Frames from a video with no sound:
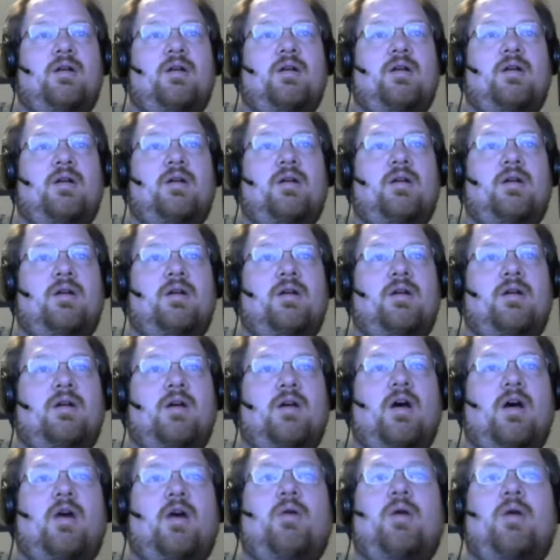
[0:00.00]
Oh yeah.
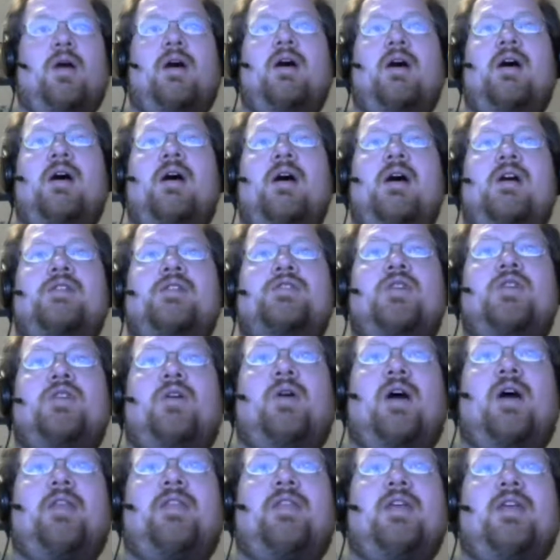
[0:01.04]
So I think if you
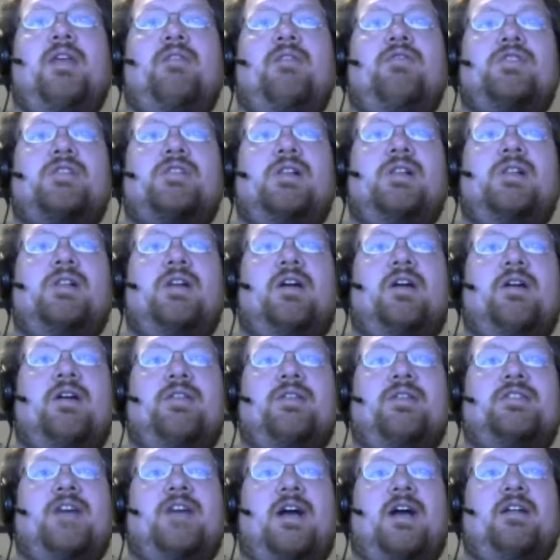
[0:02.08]
just click on the title of
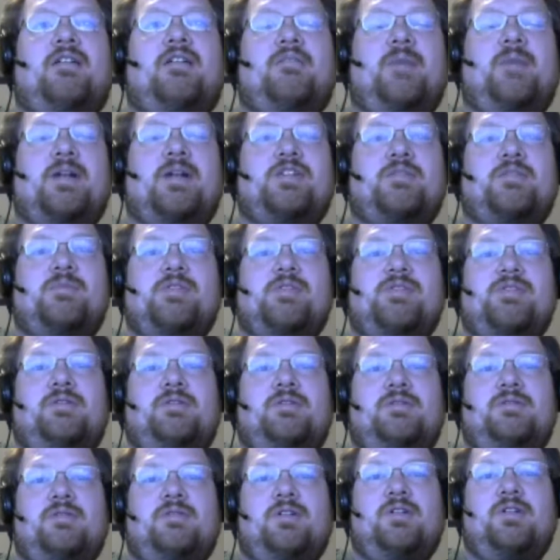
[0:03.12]
Magic Missile, it'll
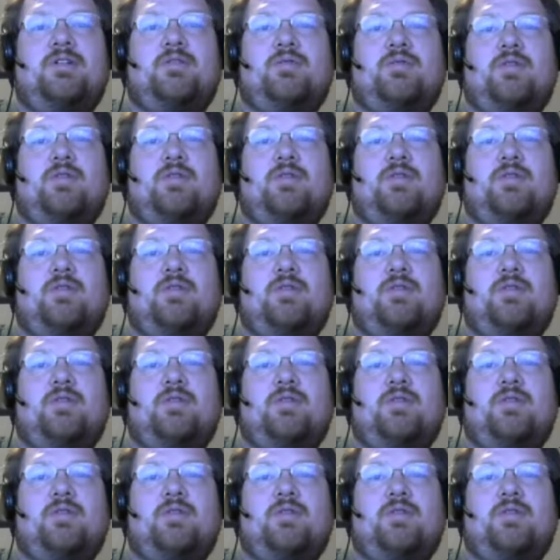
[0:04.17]
roll it for you.